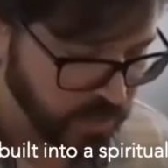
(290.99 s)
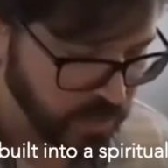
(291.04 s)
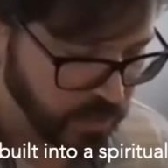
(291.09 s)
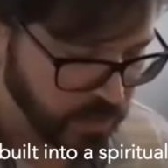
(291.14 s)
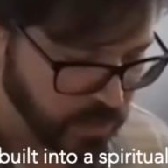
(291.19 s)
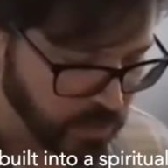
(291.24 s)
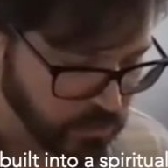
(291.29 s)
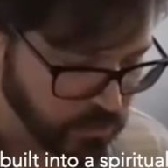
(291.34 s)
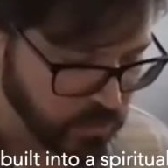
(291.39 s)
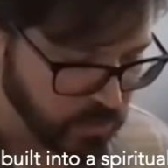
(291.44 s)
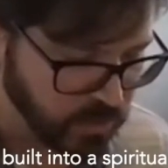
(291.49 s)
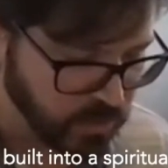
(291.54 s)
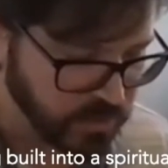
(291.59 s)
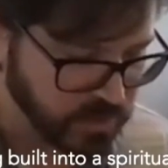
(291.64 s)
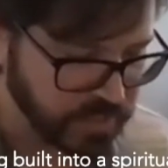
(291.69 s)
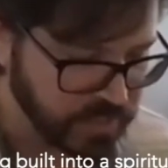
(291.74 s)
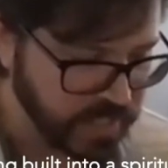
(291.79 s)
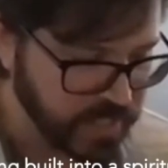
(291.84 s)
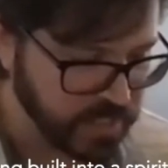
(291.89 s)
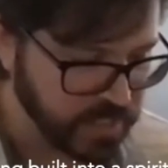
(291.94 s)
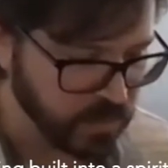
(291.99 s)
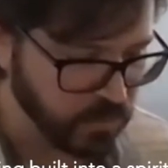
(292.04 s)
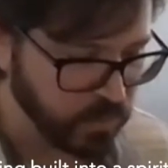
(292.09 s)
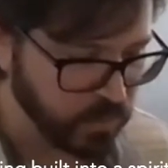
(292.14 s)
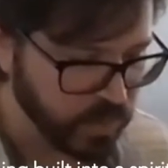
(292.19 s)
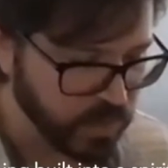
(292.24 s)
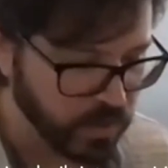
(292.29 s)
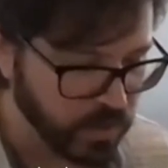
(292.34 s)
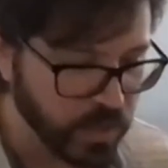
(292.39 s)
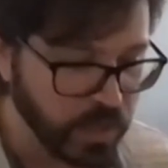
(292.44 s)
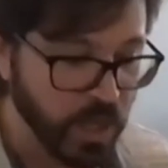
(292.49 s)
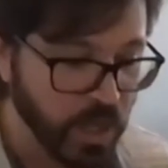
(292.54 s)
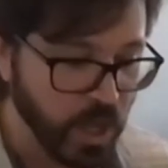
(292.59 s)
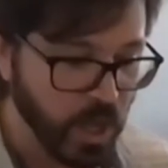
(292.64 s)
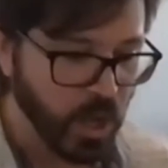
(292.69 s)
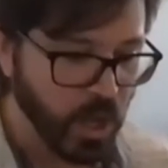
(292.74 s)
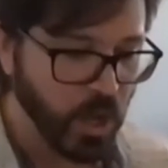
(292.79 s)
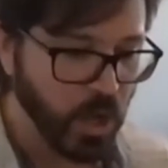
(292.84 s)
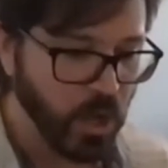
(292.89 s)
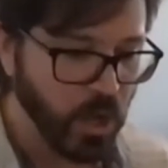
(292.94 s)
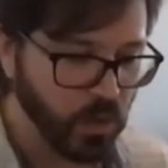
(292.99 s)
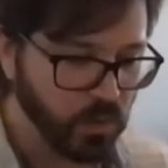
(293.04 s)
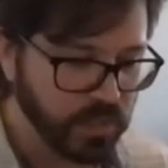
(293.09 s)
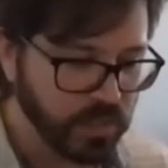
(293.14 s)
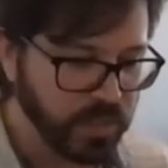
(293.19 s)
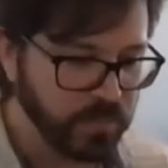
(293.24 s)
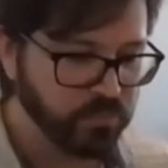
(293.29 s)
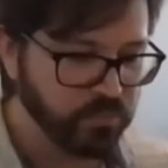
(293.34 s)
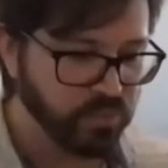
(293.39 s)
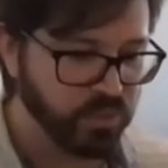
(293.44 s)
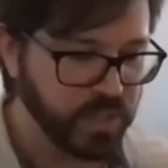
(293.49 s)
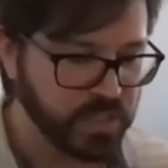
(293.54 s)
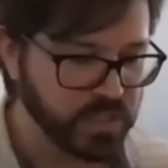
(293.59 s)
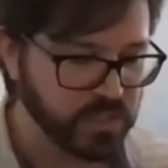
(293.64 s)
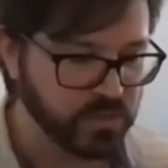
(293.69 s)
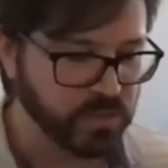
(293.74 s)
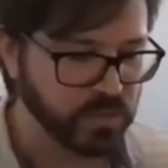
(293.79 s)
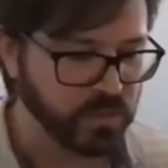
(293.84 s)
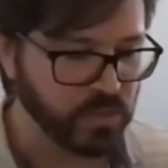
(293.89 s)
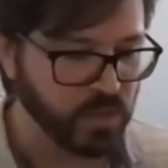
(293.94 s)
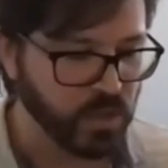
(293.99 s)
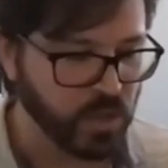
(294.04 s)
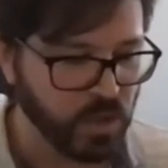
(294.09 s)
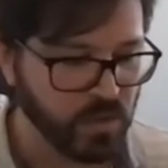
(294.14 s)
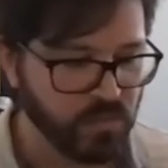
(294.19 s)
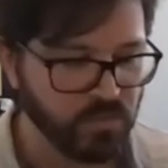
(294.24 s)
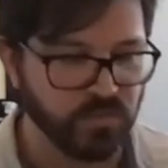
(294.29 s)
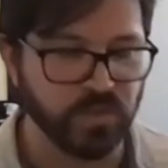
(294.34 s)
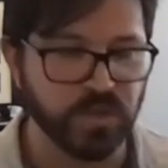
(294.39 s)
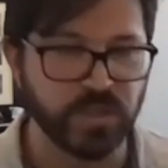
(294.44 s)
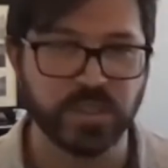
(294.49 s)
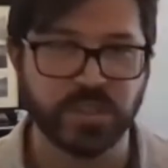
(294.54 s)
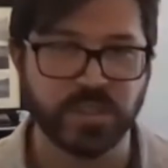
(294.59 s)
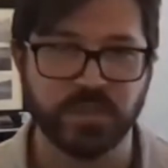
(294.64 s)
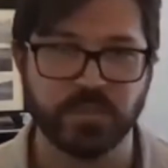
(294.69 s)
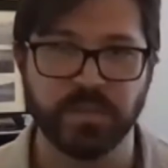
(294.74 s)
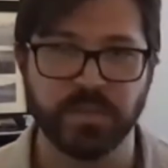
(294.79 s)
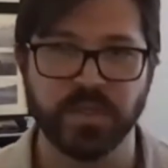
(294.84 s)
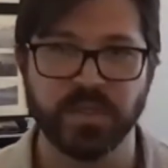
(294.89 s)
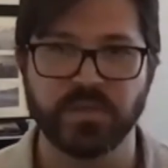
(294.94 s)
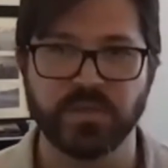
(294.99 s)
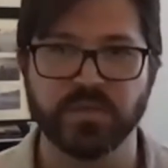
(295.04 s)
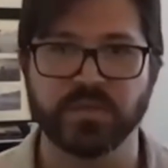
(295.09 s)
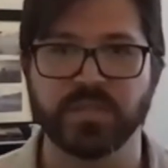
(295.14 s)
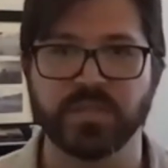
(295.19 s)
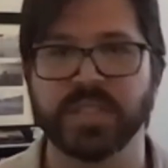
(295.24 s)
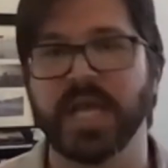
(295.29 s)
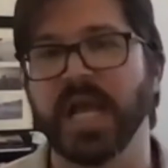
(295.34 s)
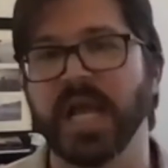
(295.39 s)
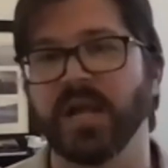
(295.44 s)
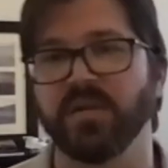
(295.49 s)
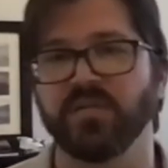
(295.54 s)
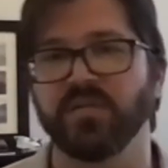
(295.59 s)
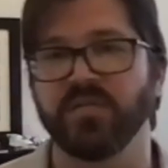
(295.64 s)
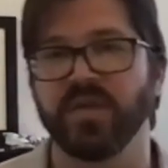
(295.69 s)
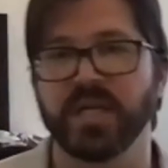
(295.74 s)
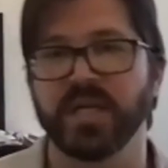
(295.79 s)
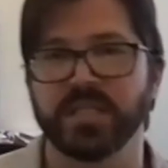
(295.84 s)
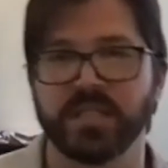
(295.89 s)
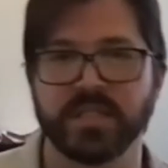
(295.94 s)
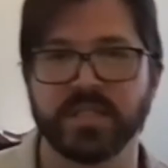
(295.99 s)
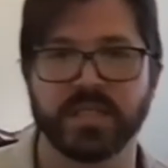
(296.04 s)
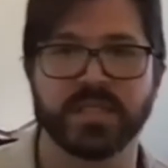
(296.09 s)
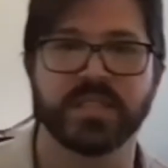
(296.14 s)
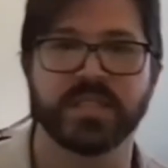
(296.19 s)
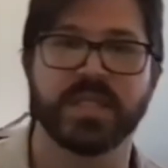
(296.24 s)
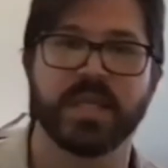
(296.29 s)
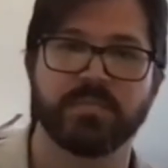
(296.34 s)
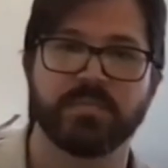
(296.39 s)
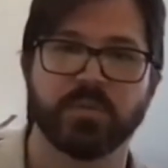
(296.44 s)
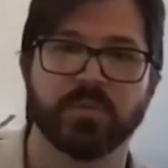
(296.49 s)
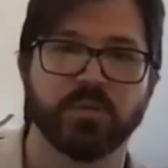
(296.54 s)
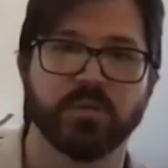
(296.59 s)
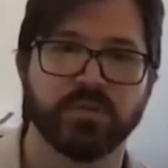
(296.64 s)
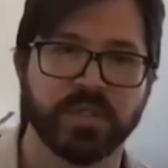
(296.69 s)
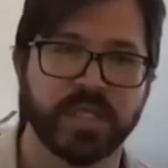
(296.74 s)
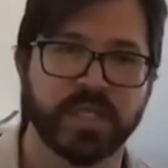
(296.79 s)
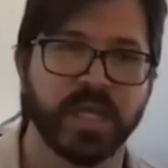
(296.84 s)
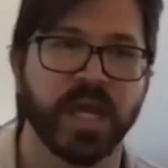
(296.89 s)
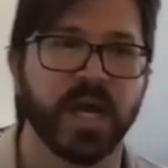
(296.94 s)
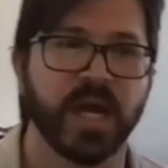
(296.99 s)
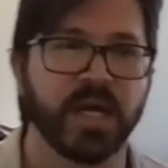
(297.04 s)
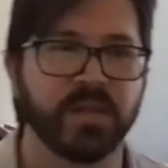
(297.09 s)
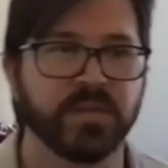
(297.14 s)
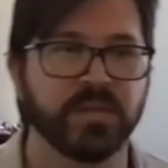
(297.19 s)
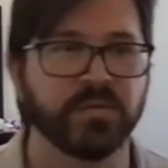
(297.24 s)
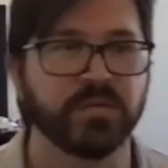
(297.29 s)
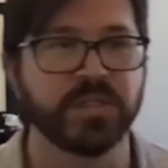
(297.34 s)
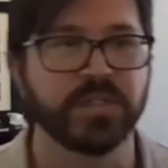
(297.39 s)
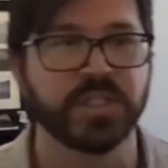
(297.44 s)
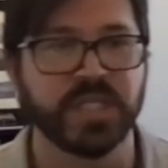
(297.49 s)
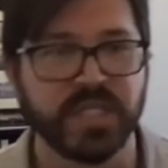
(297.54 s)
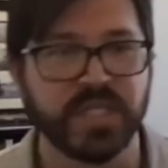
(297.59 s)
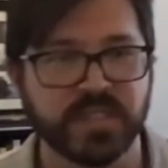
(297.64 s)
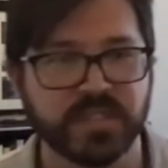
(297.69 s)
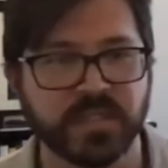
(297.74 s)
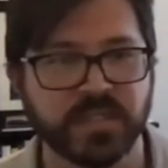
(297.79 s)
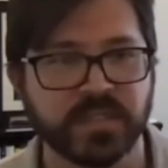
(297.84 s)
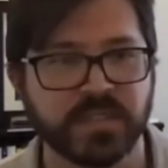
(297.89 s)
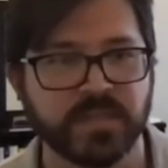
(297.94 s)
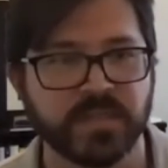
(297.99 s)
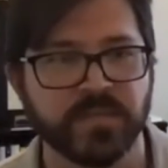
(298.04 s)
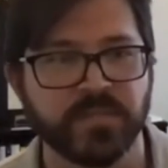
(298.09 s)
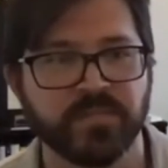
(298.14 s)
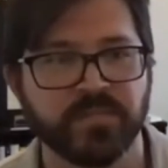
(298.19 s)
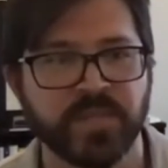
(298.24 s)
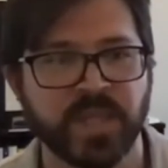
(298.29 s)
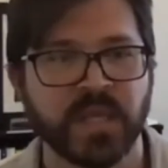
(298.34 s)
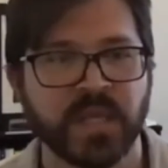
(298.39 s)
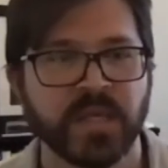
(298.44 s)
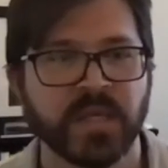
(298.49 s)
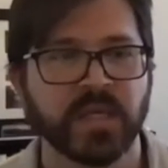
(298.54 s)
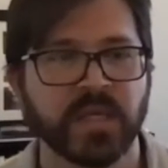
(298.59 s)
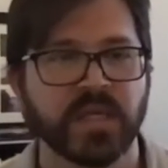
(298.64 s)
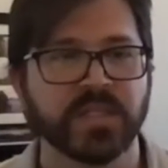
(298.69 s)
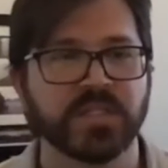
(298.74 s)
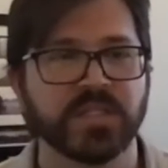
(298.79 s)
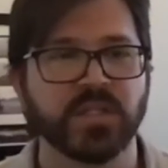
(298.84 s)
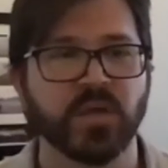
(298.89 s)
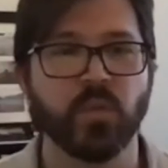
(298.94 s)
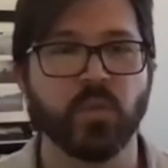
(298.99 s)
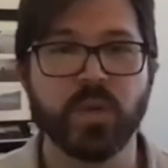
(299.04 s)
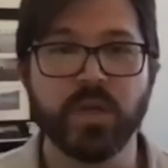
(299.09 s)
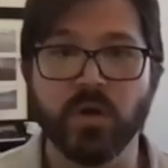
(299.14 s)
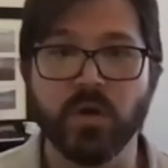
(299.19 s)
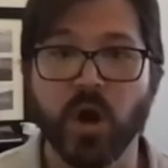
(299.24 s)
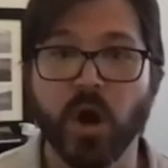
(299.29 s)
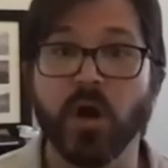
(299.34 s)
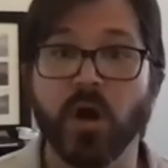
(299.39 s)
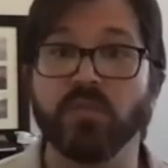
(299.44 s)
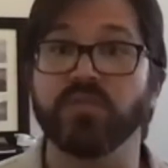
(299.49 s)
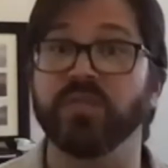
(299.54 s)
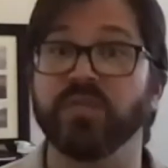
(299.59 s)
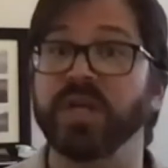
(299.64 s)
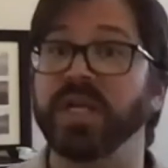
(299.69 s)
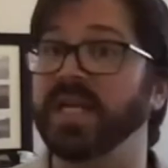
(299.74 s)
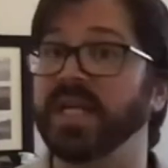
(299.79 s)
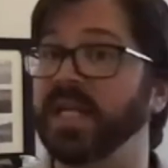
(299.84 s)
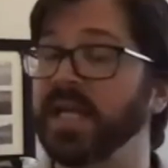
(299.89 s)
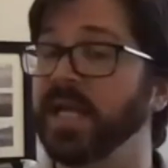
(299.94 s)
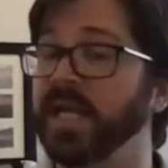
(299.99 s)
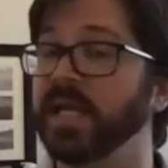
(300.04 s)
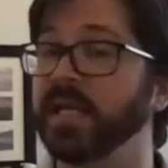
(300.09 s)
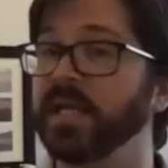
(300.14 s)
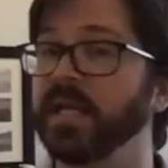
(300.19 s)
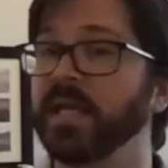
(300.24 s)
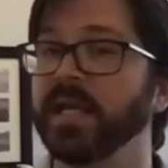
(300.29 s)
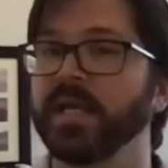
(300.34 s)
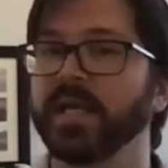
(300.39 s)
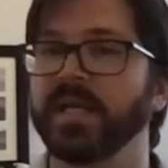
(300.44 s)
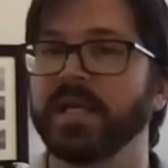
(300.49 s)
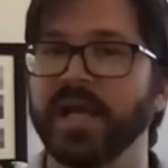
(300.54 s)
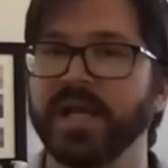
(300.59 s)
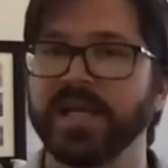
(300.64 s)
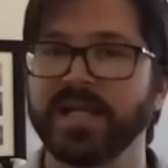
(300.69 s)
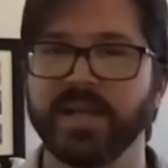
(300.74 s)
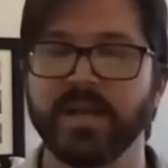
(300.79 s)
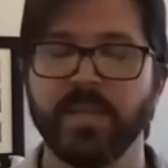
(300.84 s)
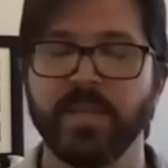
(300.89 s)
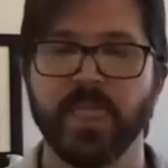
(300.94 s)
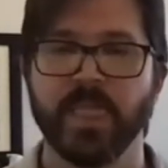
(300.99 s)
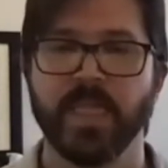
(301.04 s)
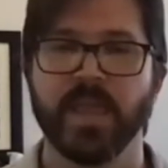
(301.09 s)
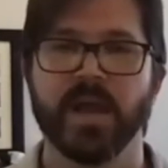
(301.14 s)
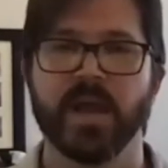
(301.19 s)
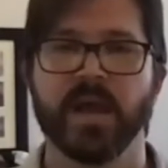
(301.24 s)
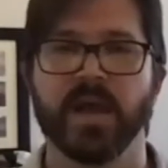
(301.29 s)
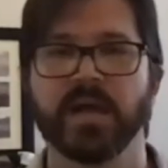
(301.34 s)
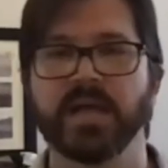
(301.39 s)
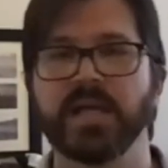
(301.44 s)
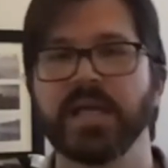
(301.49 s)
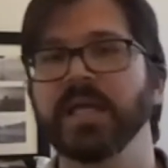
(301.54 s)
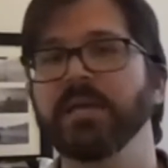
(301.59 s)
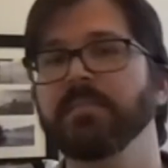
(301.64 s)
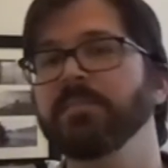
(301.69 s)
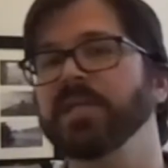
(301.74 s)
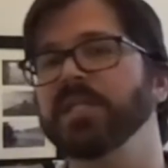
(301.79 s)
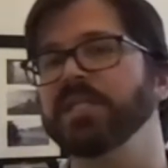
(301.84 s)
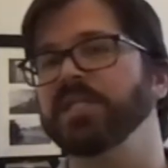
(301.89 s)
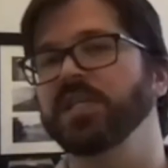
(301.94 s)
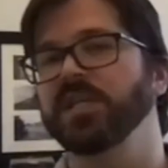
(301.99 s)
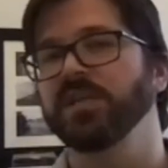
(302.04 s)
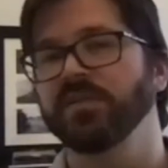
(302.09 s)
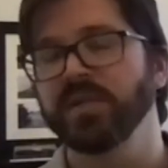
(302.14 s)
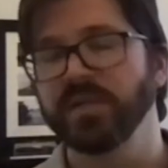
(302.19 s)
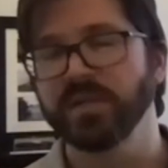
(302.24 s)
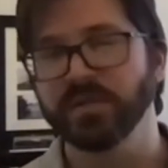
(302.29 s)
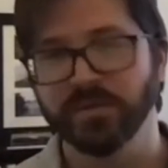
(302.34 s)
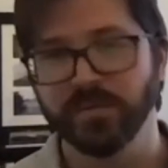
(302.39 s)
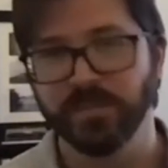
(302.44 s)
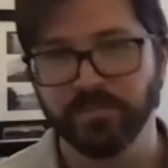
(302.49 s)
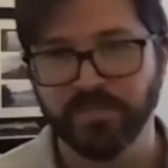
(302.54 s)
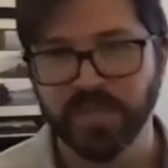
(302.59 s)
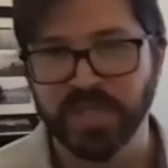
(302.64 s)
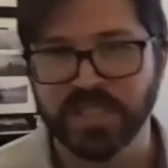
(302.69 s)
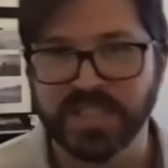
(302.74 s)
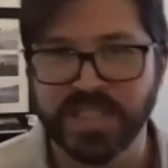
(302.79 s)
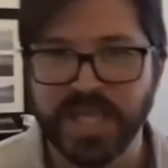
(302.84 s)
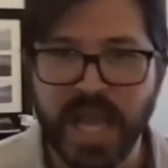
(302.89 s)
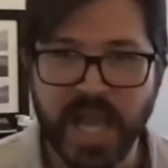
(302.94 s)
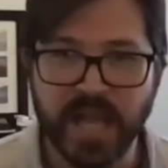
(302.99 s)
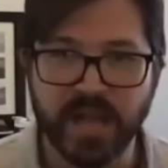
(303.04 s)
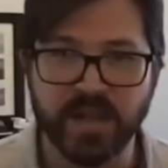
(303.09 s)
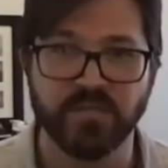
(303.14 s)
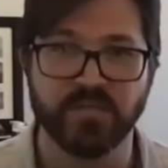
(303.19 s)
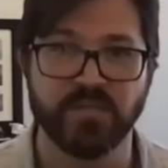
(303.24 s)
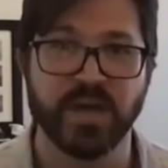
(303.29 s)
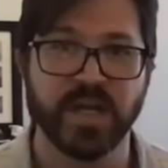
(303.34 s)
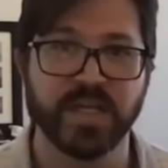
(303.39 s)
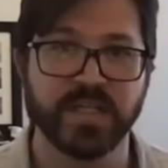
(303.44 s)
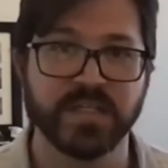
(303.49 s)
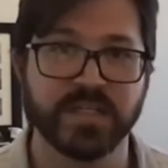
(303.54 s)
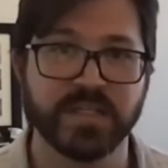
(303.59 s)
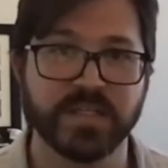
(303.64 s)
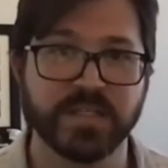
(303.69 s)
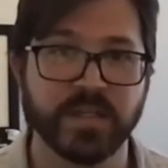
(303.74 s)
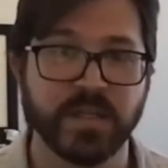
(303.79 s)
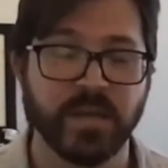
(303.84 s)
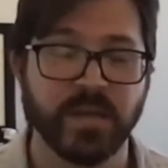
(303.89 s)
goes on to say that we are a holy priesthood offering spiritual sacrifices acceptable to God through Jesus. And so we are offering, again, not immaterial sacrifices,